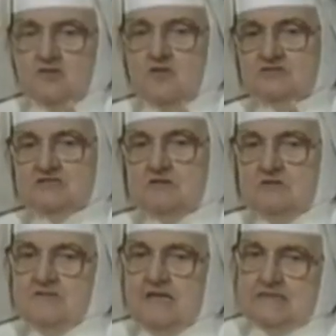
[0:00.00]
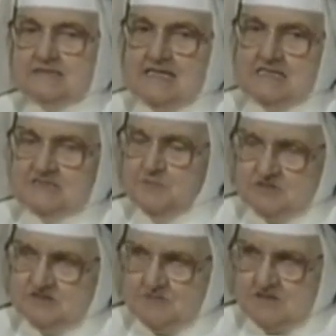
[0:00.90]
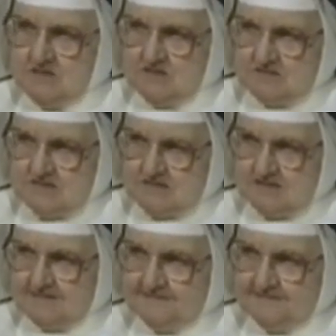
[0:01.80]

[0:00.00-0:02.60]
that goes there on that day is supposed to be healed, aren't they?